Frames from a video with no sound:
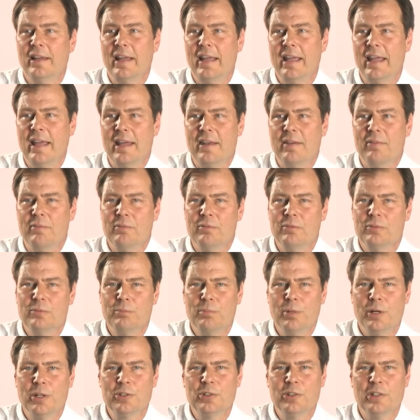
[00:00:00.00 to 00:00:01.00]
And
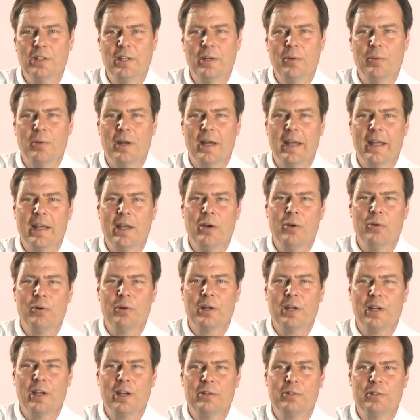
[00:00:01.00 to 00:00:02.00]
personally, when I go to a
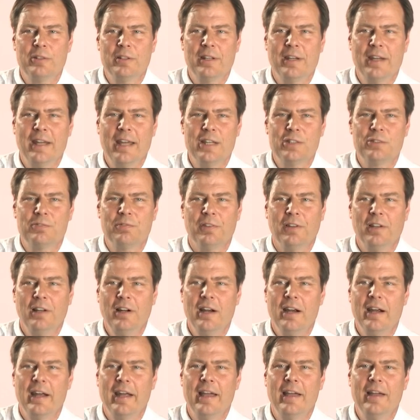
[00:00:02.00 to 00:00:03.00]
country that has
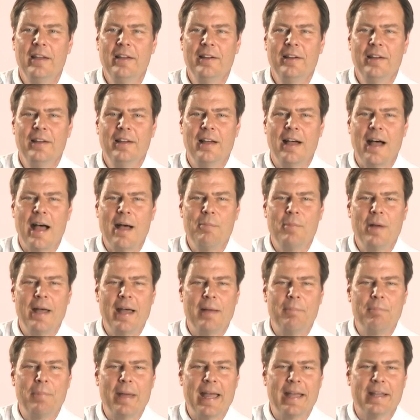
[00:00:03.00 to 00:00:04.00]
filaria, I buy
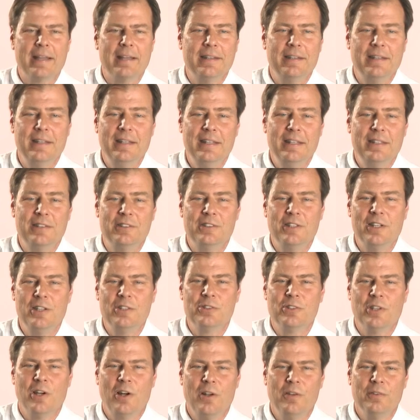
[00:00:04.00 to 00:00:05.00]
a pack of DEC
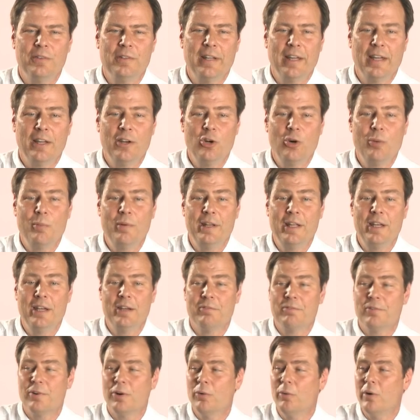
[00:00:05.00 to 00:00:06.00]
salt and take it home and eat
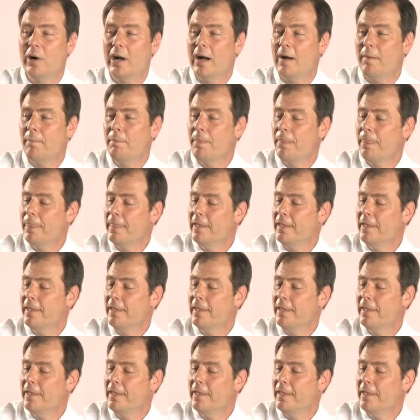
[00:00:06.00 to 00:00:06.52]
it for a while.